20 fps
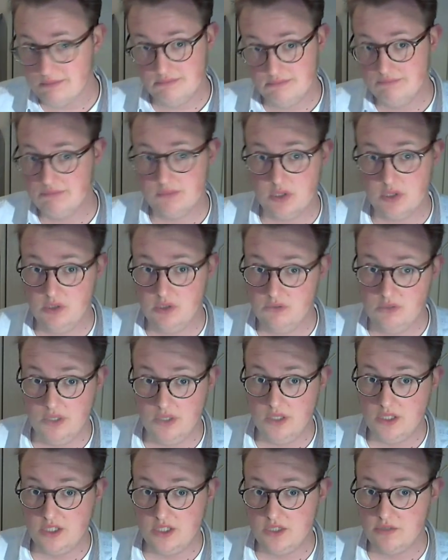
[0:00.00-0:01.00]
no
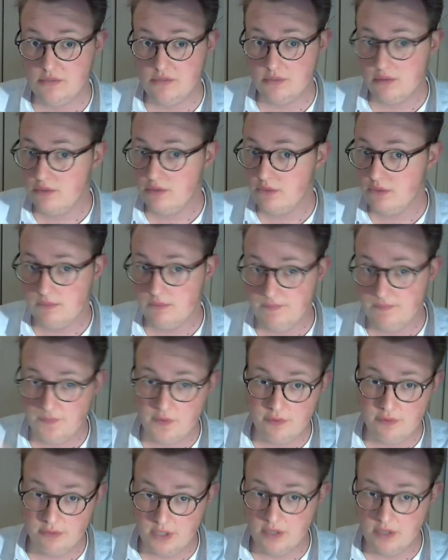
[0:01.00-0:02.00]
need to
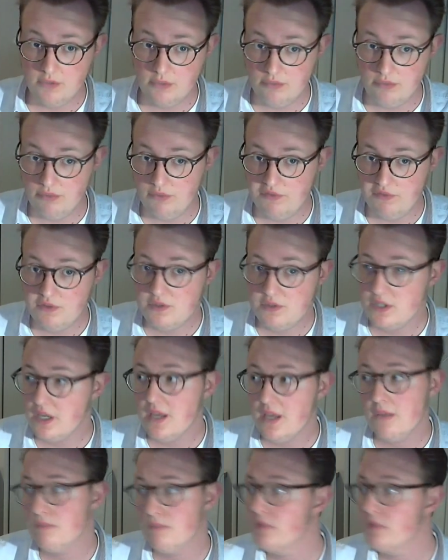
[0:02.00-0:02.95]
record reviews again.